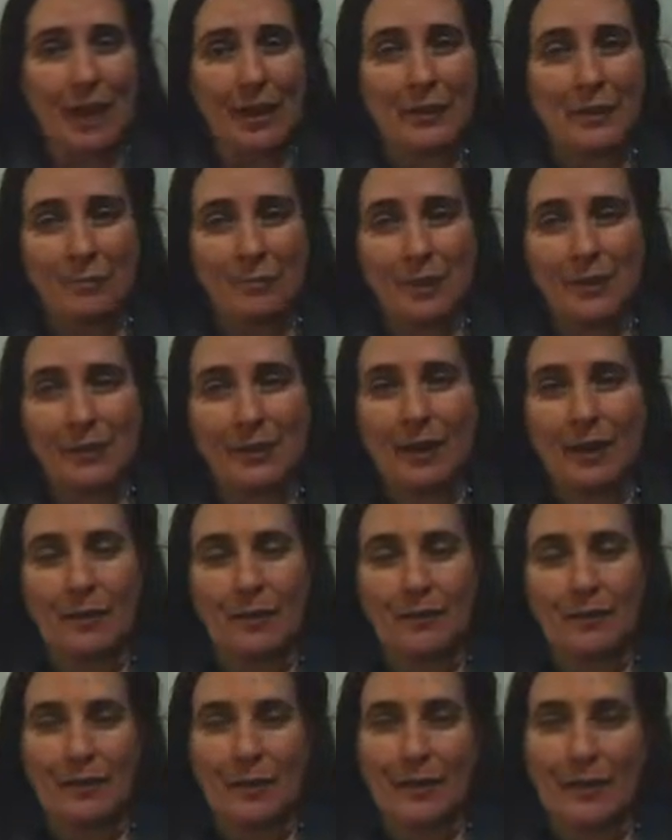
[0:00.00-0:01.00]
I don't want to
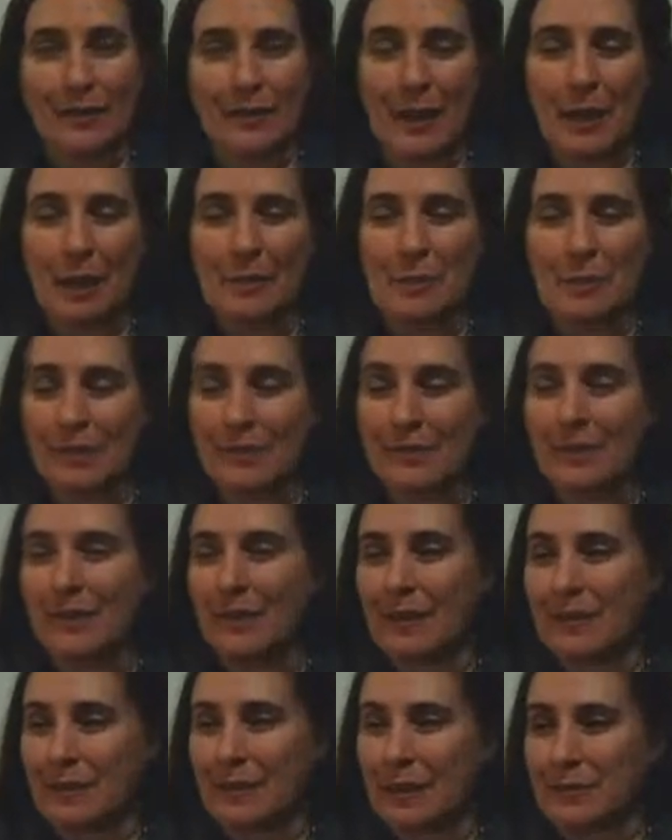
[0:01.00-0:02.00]
cover right now because
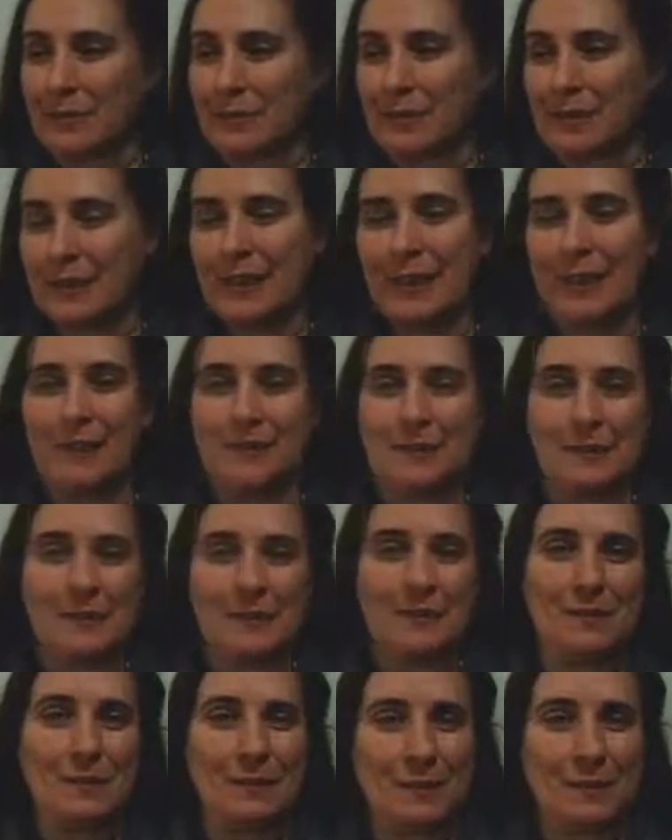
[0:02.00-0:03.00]
then I'd have to dig out
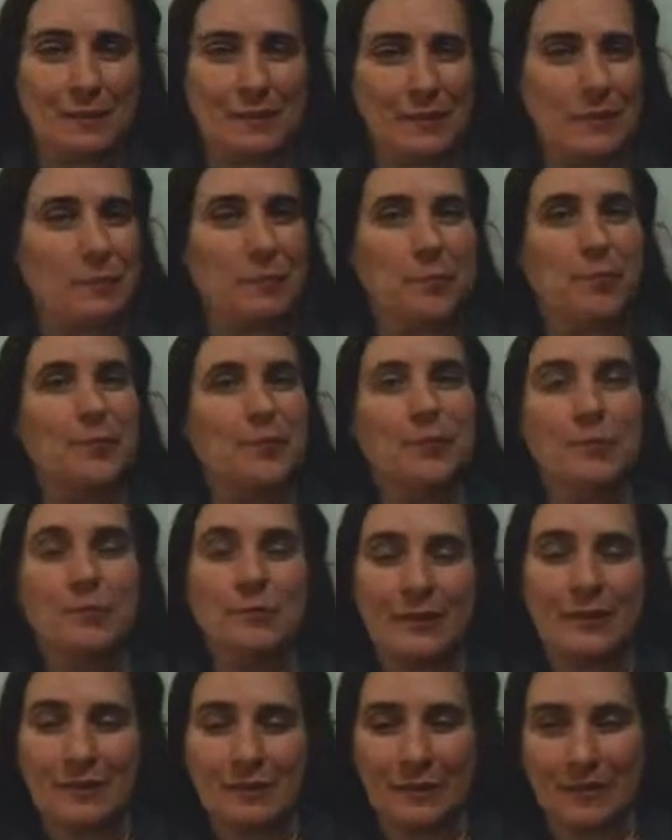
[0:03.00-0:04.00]
the studies to
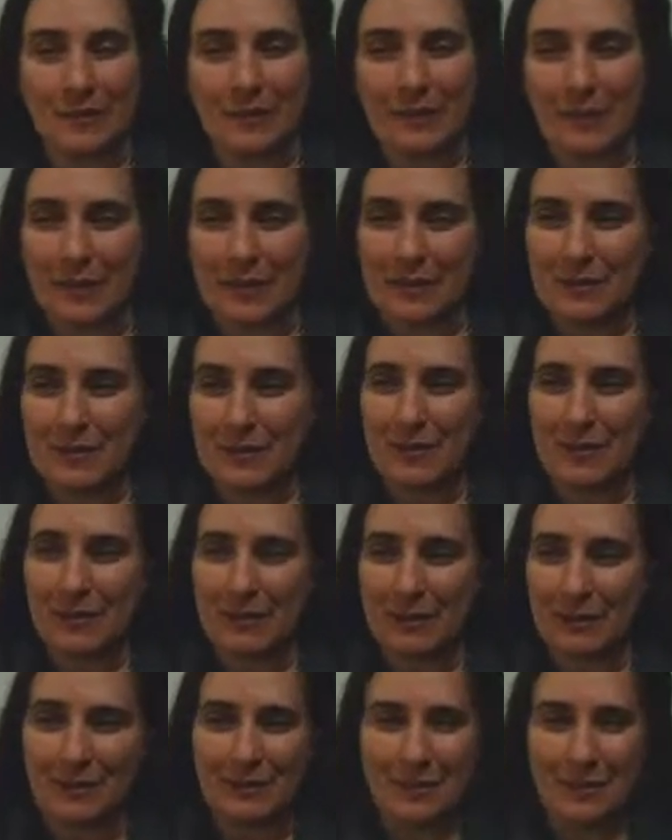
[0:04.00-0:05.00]
prove that this or that
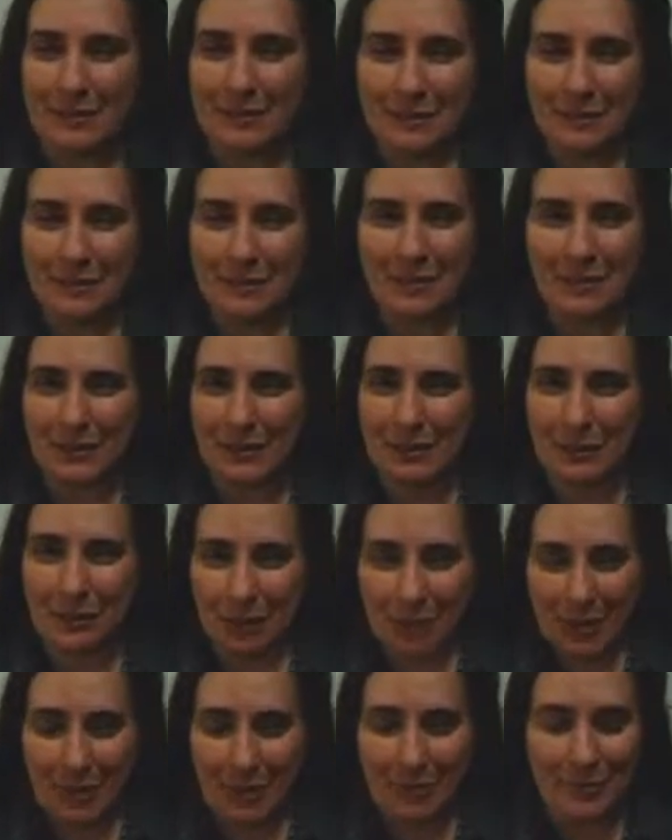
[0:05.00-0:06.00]
study said, you
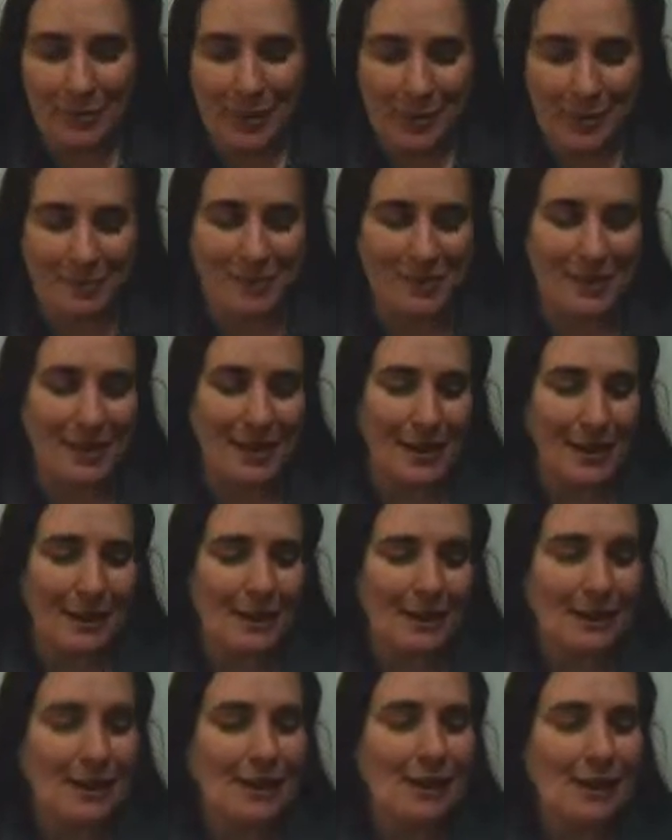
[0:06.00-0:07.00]
know, whatever I'm saying.